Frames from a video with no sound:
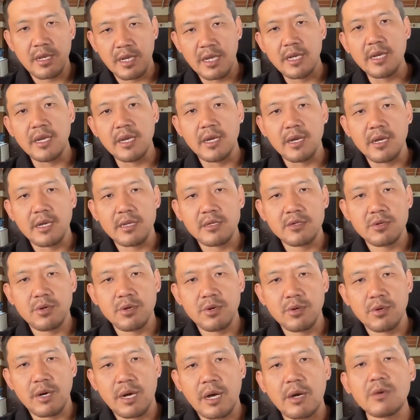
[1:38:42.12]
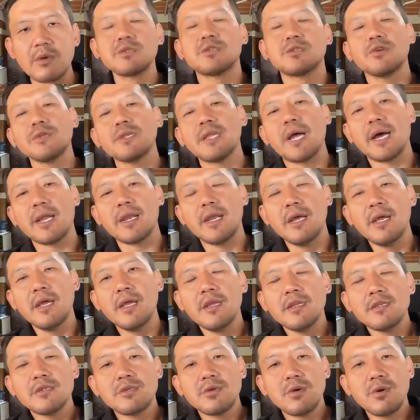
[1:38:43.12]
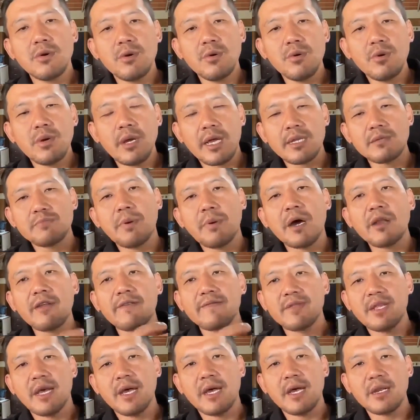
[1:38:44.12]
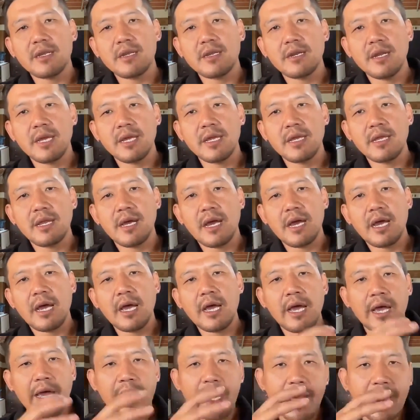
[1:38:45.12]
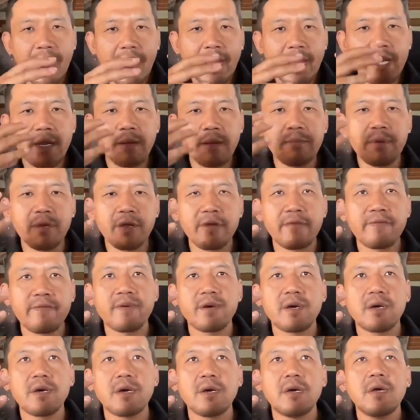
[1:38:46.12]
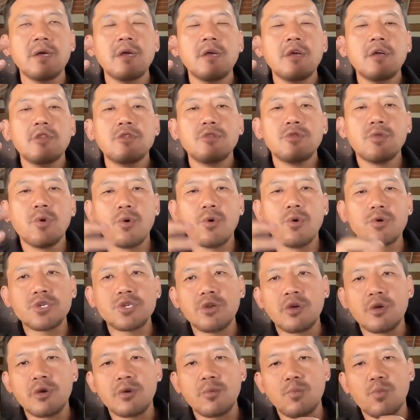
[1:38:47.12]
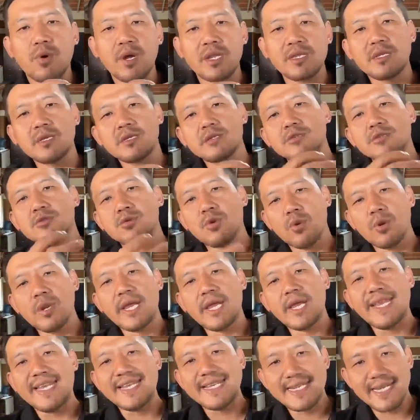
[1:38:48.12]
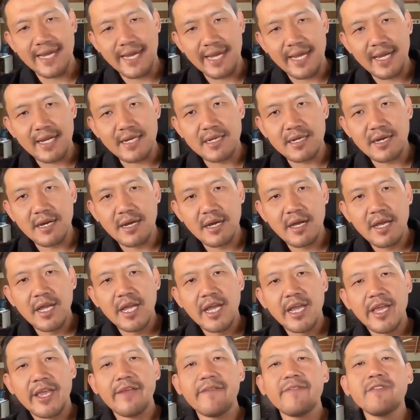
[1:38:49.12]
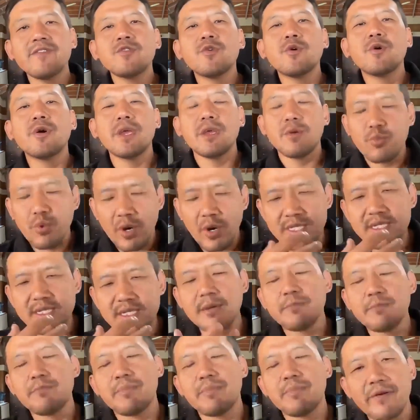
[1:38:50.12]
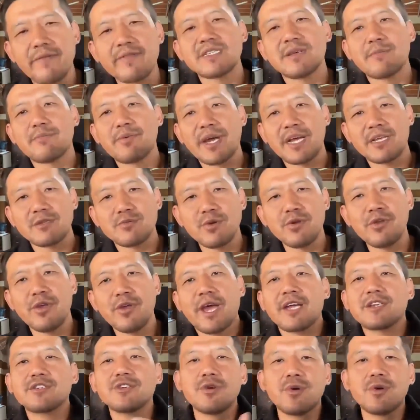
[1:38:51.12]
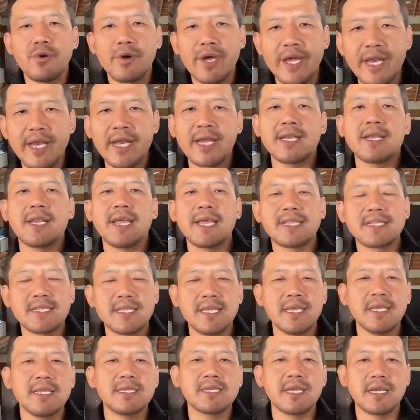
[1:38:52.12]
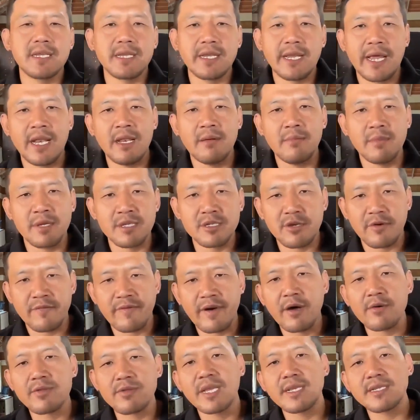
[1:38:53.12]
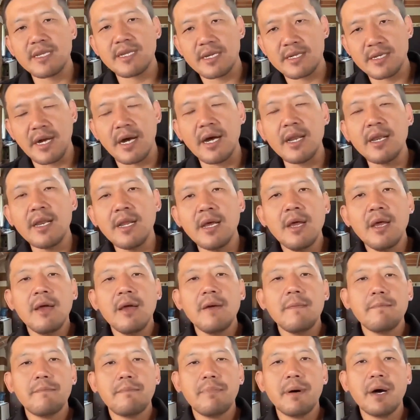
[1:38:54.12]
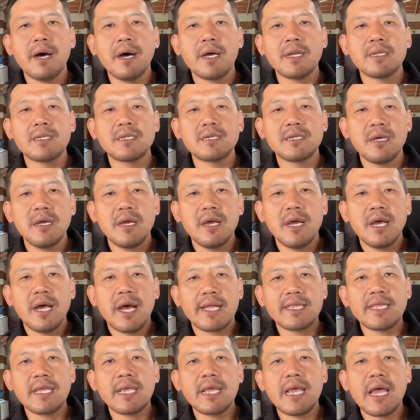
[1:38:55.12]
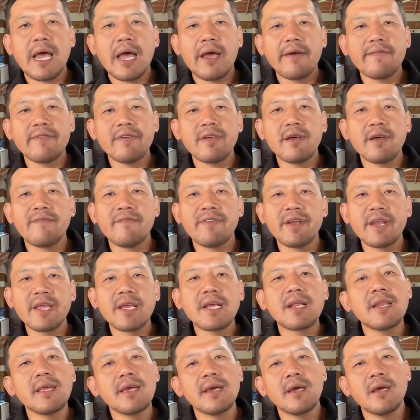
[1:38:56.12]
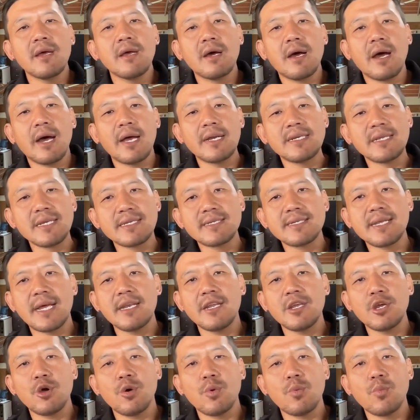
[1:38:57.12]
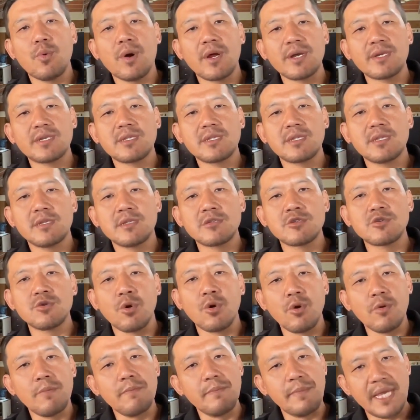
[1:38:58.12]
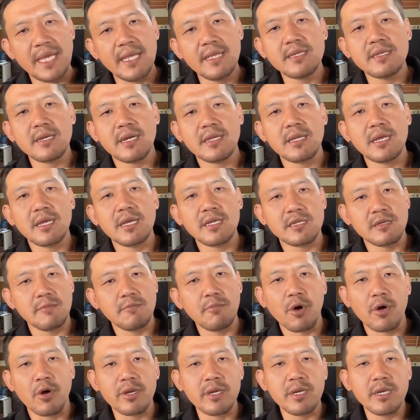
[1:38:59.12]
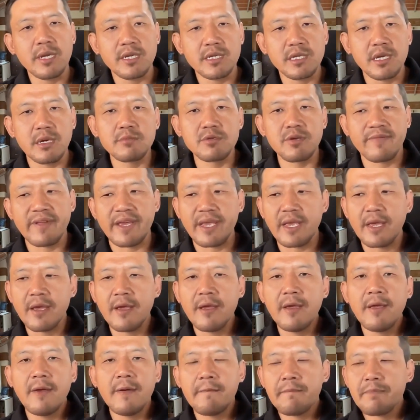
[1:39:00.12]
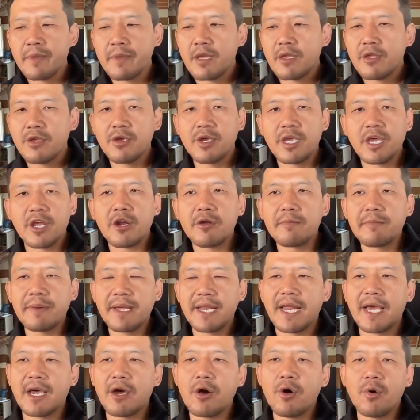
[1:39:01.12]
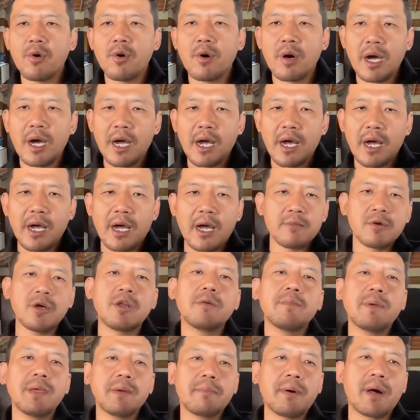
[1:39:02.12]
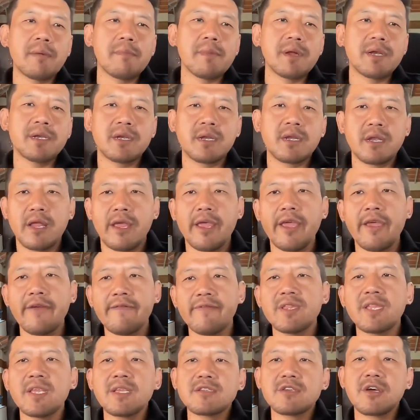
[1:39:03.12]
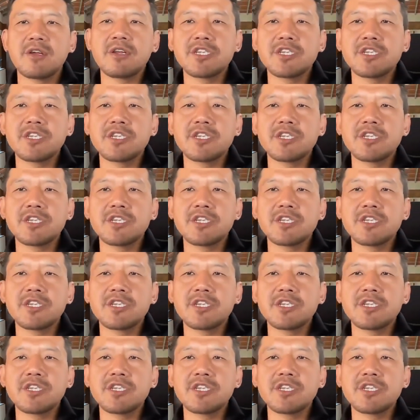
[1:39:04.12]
India. So I was doing that. So as part of that, like I had a bit of a notion on what this role entailed, even though it was a bit of a surprise when you actually go in and like see certain elements of how things are done. But I think having a very clear understanding of what this role means, I think is important in terms of like, you cannot be like, oh, I'm going to be a parliamentarian and everything's going to